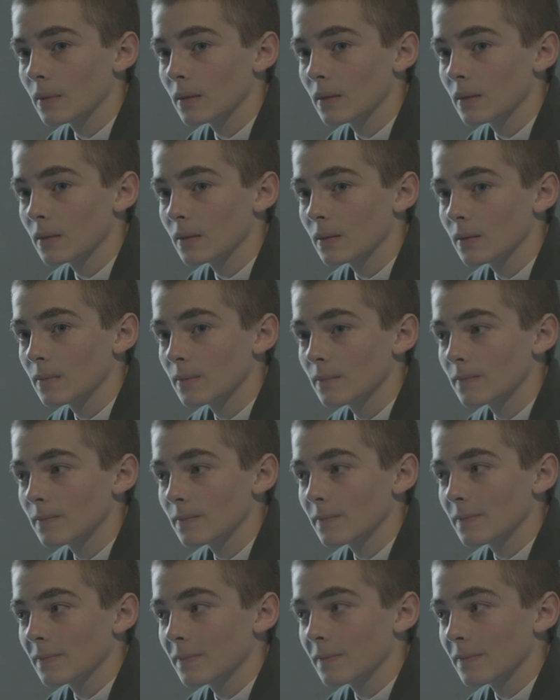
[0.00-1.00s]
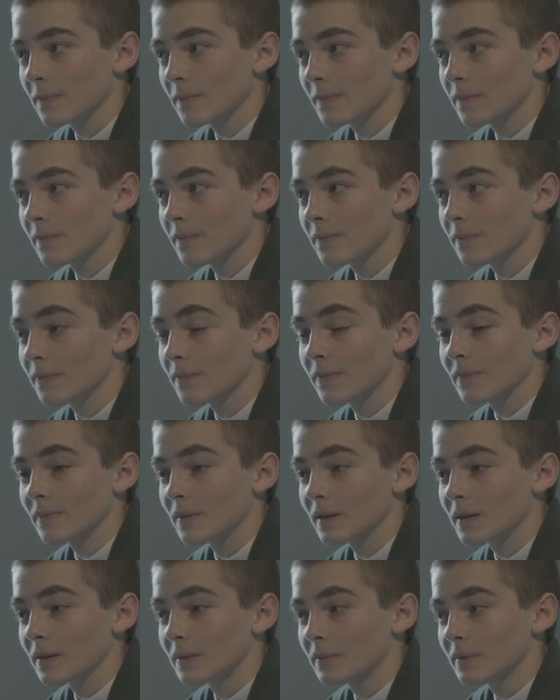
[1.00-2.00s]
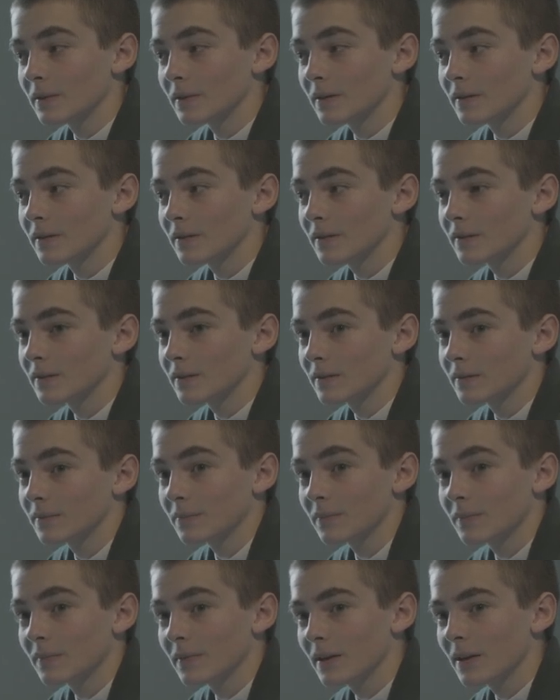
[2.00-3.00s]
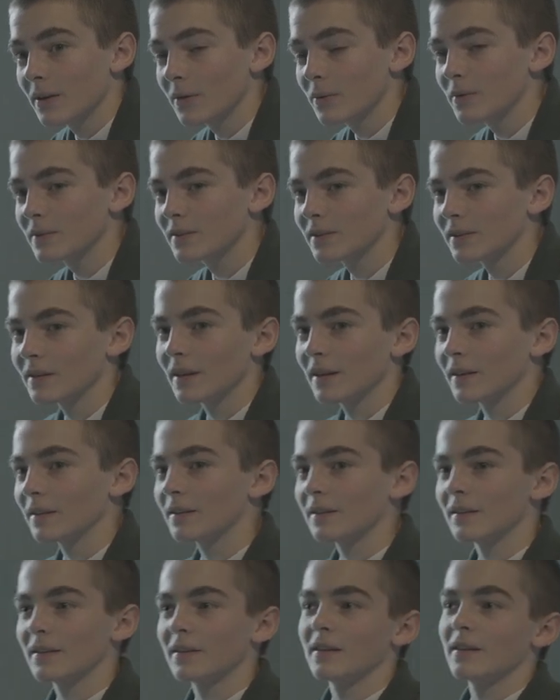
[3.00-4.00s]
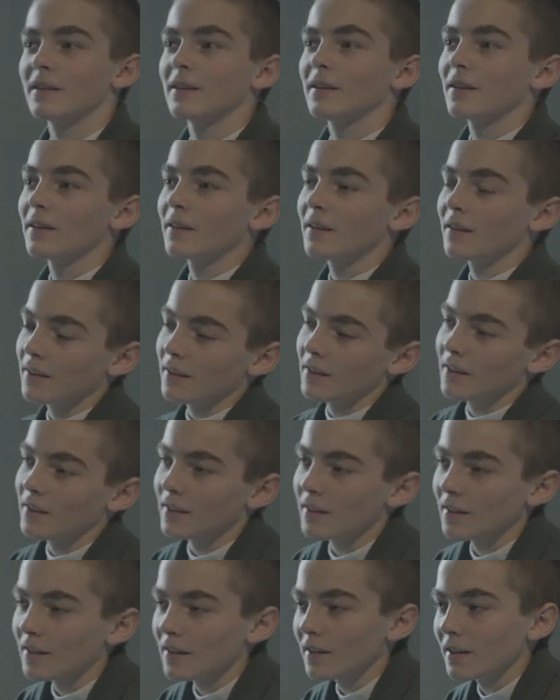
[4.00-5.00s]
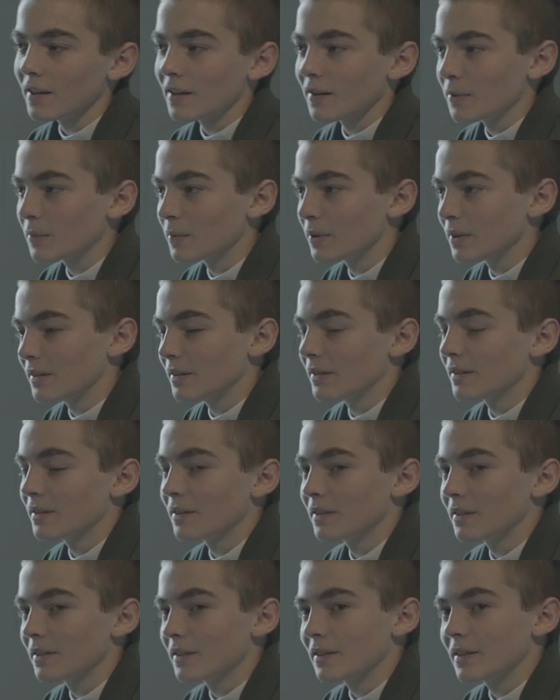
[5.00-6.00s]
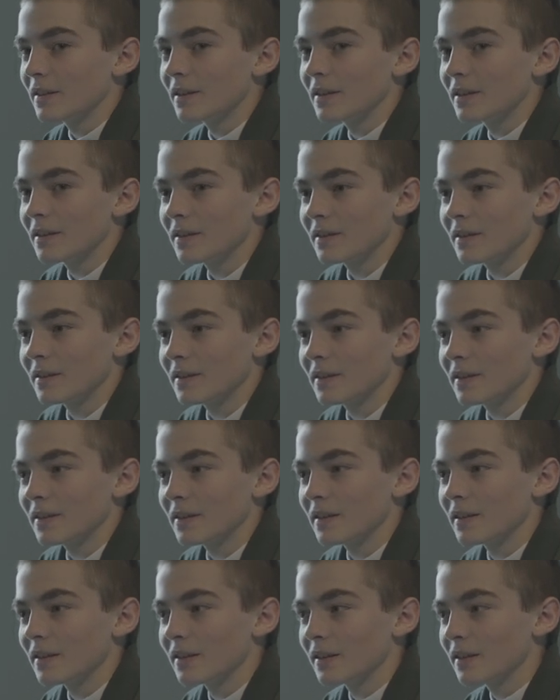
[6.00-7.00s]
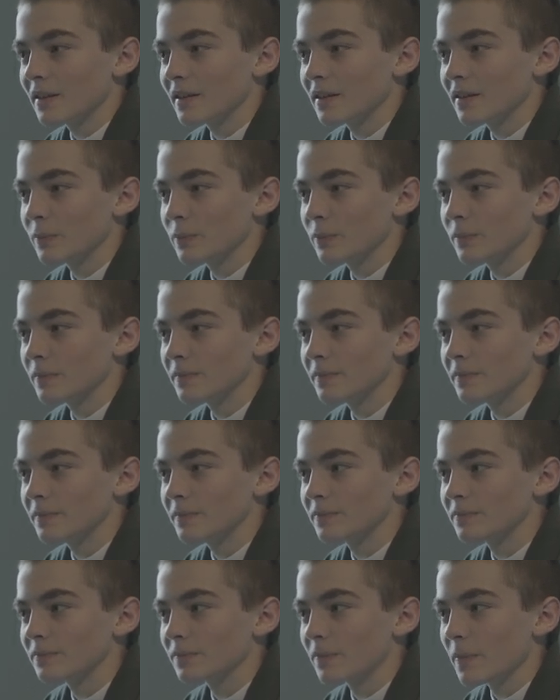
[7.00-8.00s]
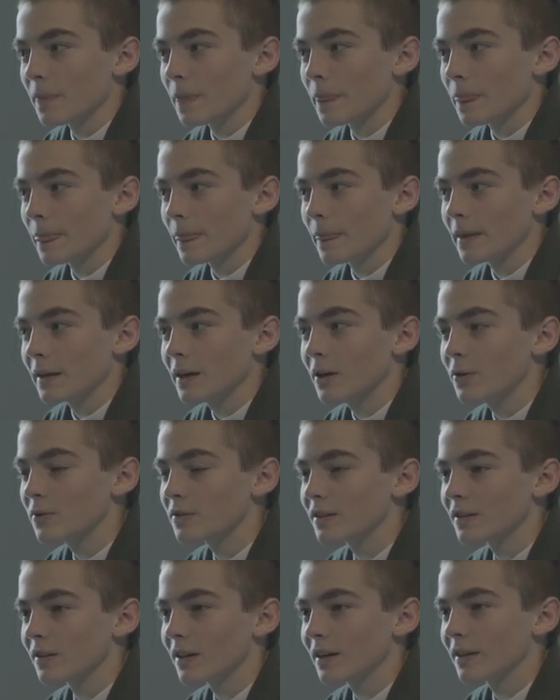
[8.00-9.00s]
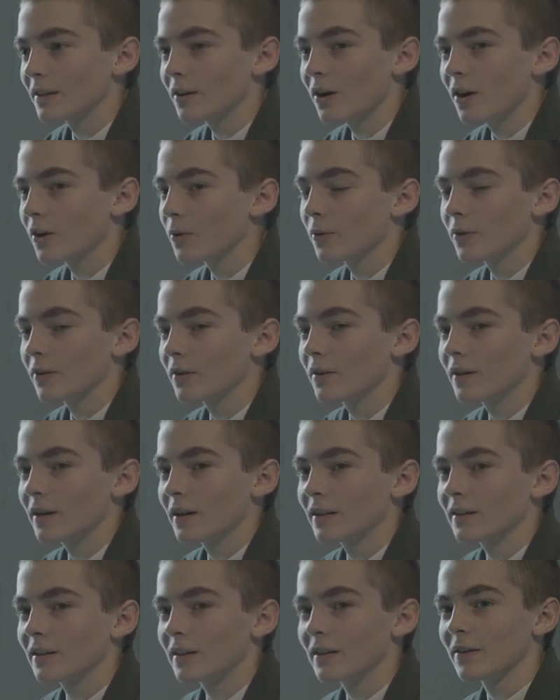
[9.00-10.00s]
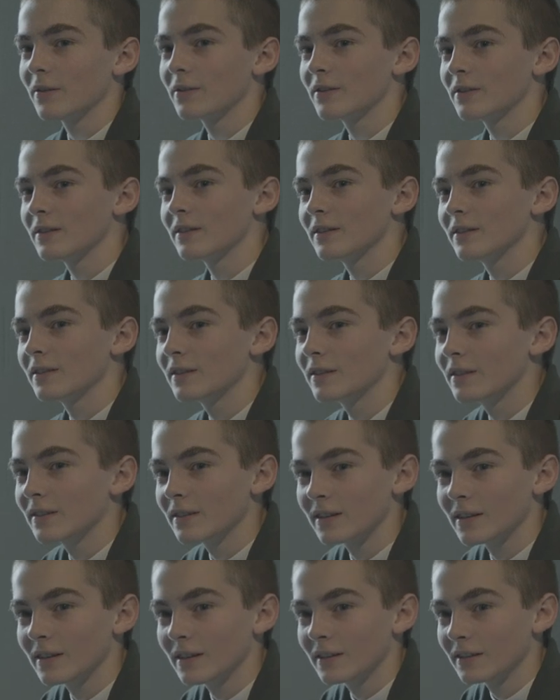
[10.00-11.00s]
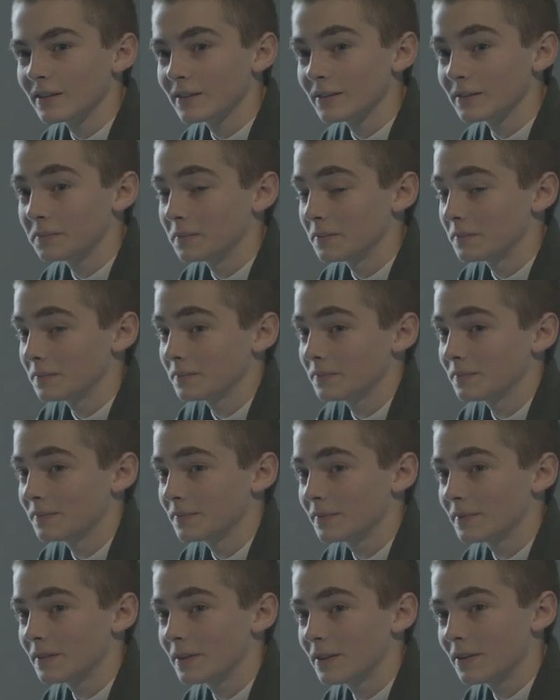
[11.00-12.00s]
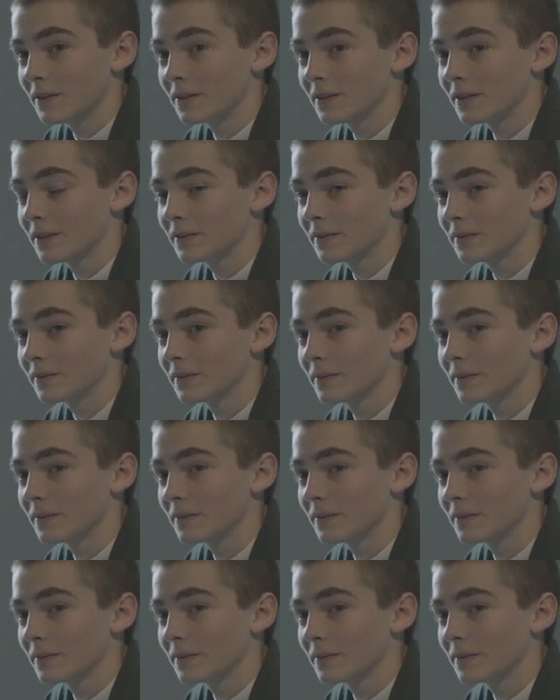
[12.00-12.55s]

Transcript: with him at that point? I mean, it wasn't like, I mean, um, it wasn't like awkward or anything. It was just kind of, I don't know.